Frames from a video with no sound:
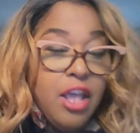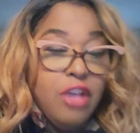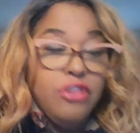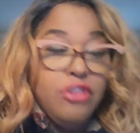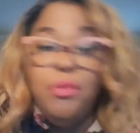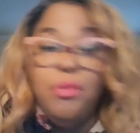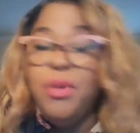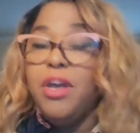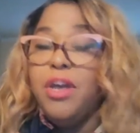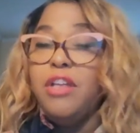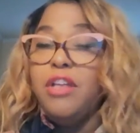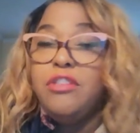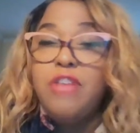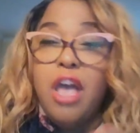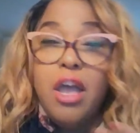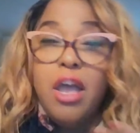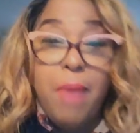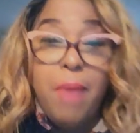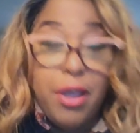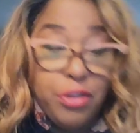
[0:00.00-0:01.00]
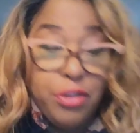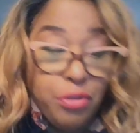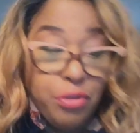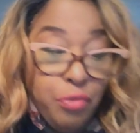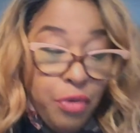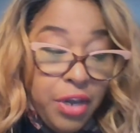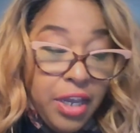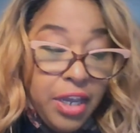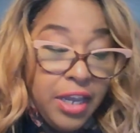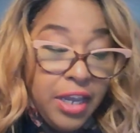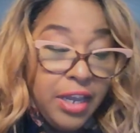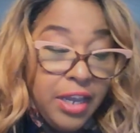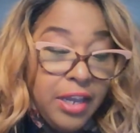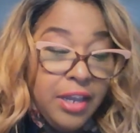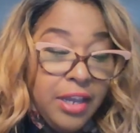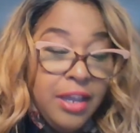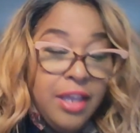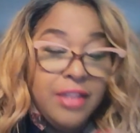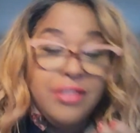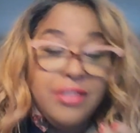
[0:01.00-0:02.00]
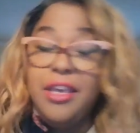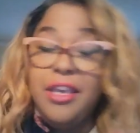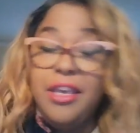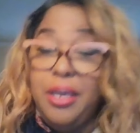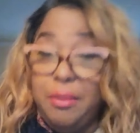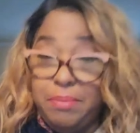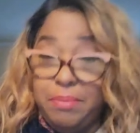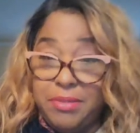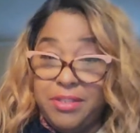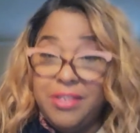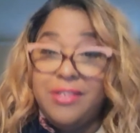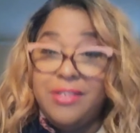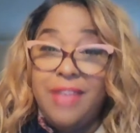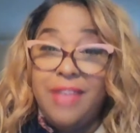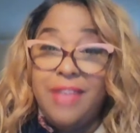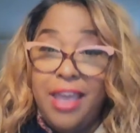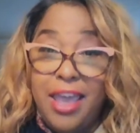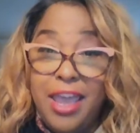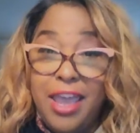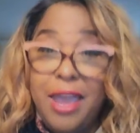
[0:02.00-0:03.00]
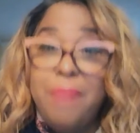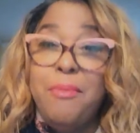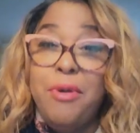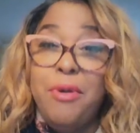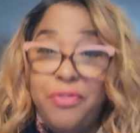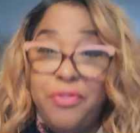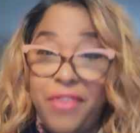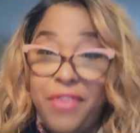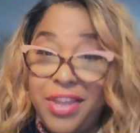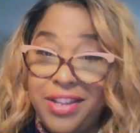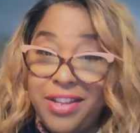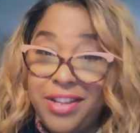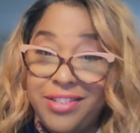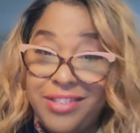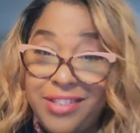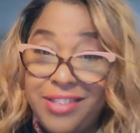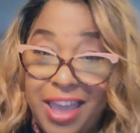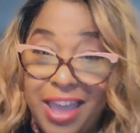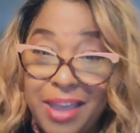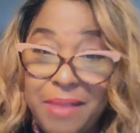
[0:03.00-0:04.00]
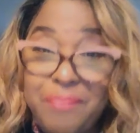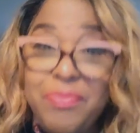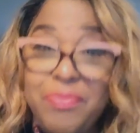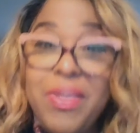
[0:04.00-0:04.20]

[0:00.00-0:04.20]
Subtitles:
So we're going to talk about 3 tips to stay motivated today.